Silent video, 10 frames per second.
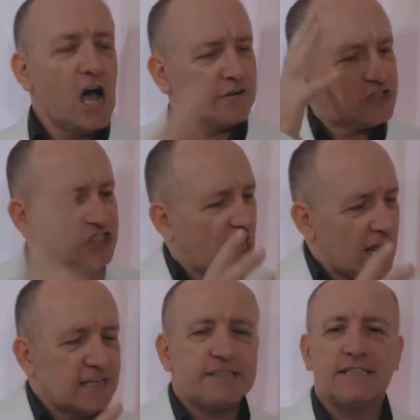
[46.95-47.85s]
of
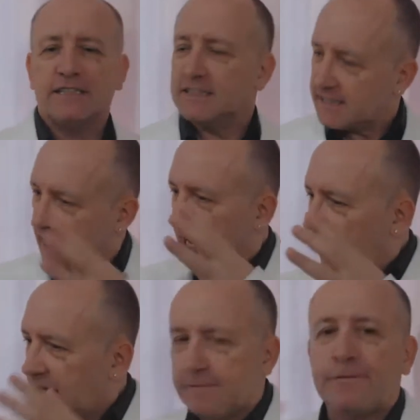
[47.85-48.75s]
charlatans
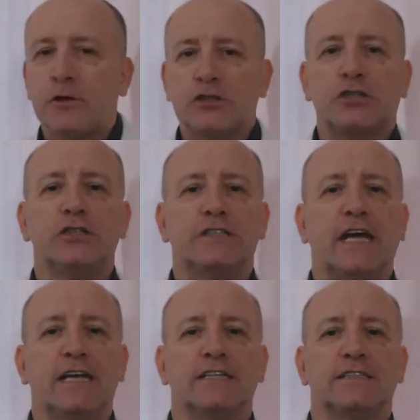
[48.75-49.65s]
and fortune
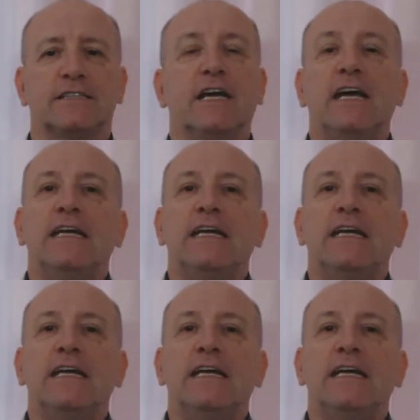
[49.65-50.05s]
tellers.